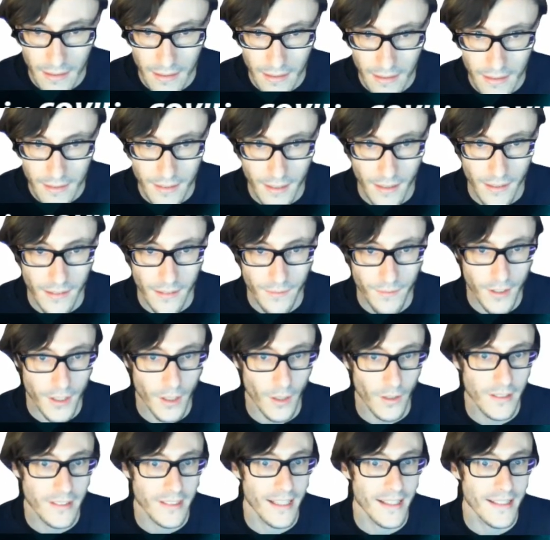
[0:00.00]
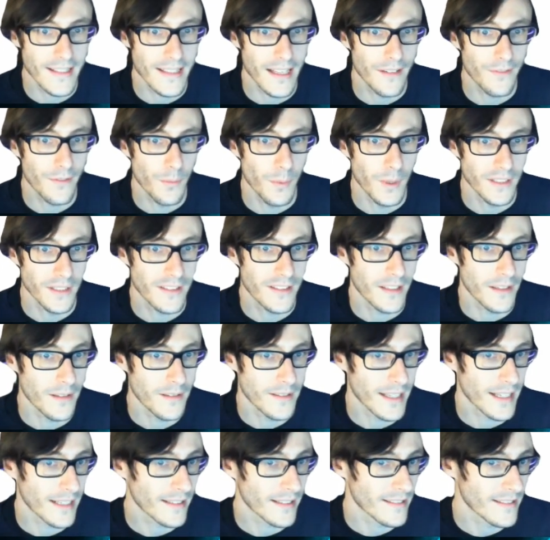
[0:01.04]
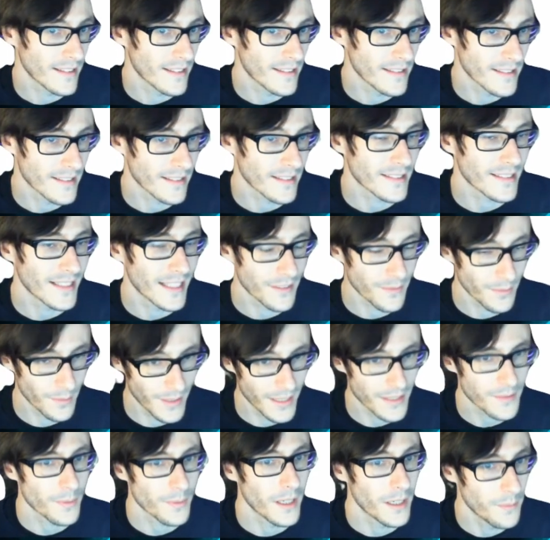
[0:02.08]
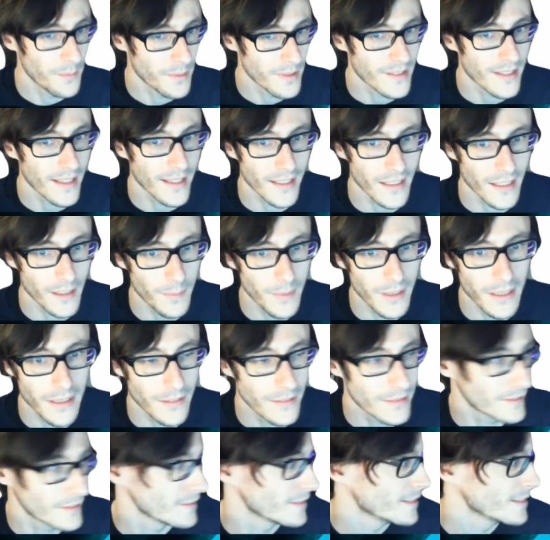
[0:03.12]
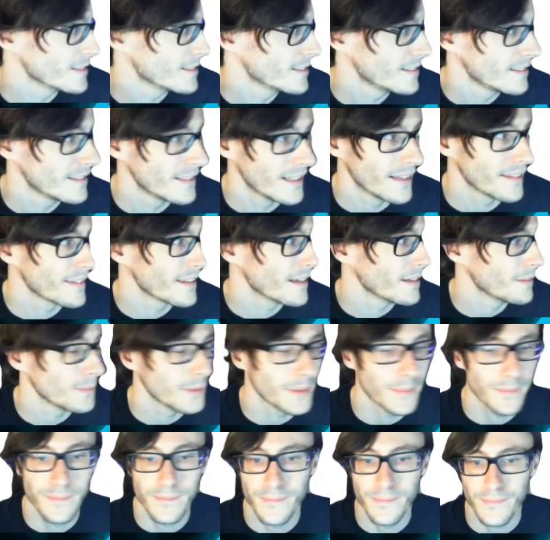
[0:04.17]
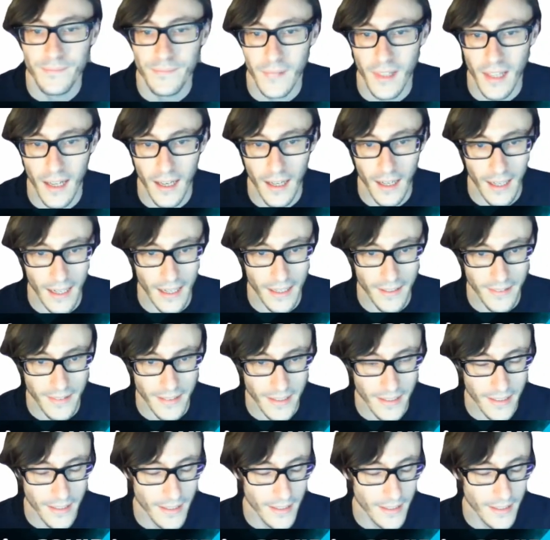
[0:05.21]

So if the dog stays there for 1 to 2 seconds and it's successful, that's why it was taking a bit longer at that one, at the